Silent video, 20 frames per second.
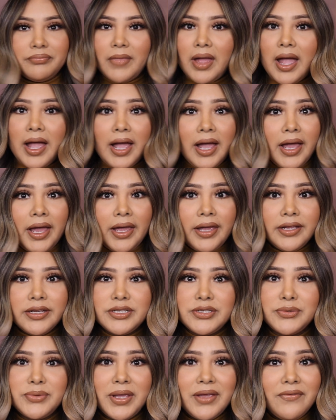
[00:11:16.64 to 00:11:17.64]
I
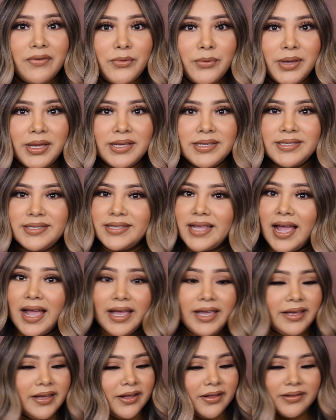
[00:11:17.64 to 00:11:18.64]
do giveaways.
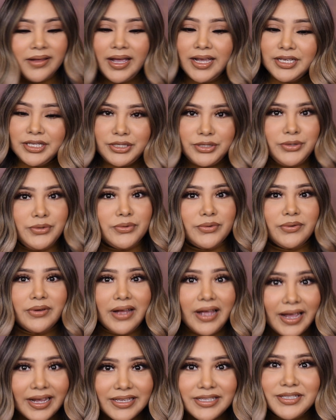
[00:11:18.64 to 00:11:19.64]
I do.
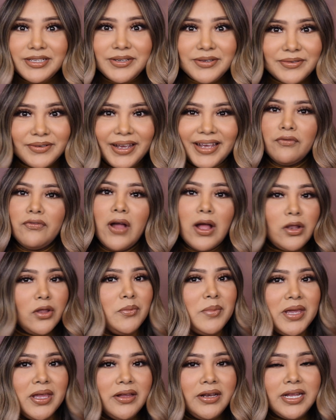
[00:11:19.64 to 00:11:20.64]
Follow
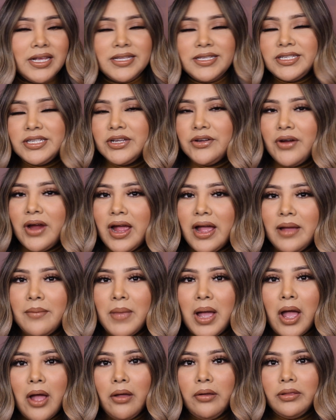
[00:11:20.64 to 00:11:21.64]
me on Instagram.
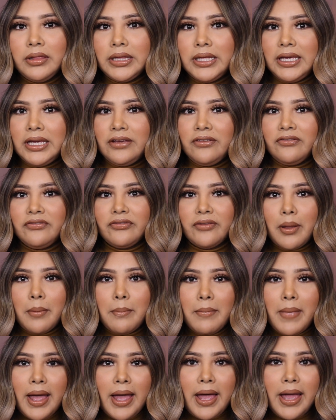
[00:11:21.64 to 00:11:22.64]
I'll leave
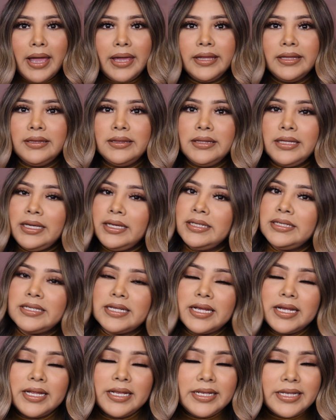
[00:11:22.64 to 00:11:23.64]
my link
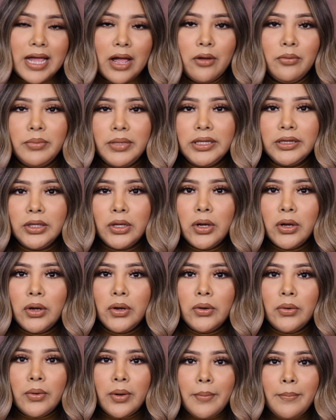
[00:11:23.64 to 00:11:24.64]
down
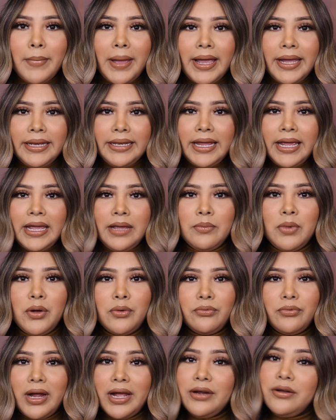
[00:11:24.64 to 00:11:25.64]
below, my name
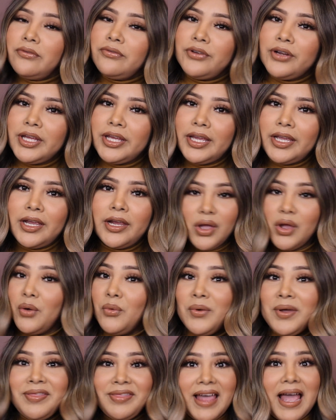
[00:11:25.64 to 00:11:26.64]
right over here.
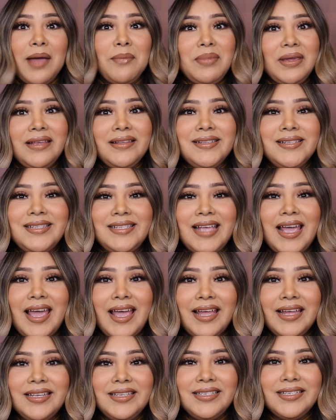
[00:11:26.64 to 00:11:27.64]
With that being
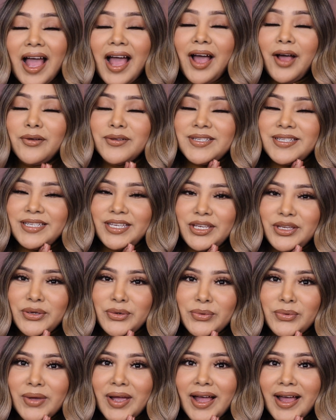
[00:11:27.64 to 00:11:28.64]
said, I'll see
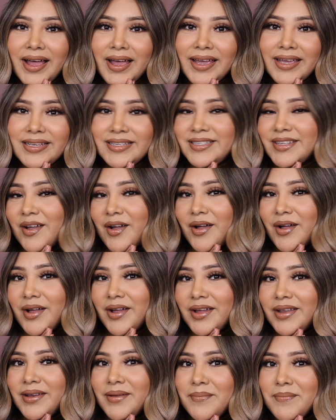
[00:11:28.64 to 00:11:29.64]
you guys
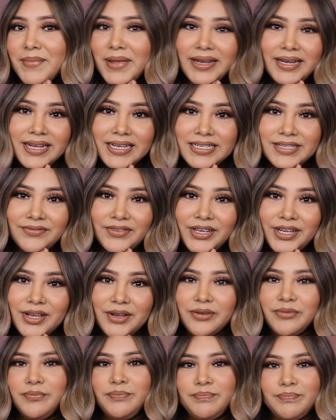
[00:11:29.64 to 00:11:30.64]
on my next
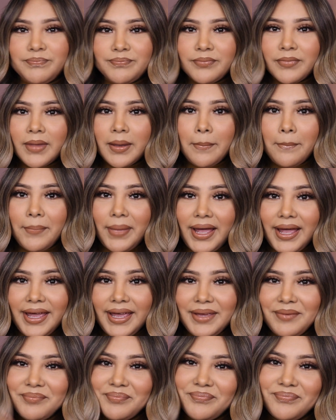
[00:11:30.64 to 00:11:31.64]
video.
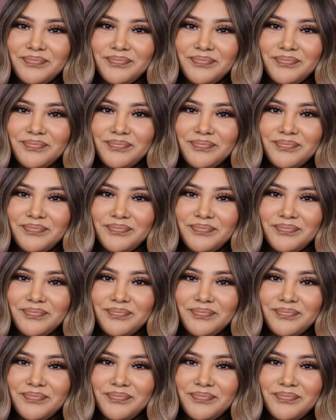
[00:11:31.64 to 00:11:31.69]
Bye.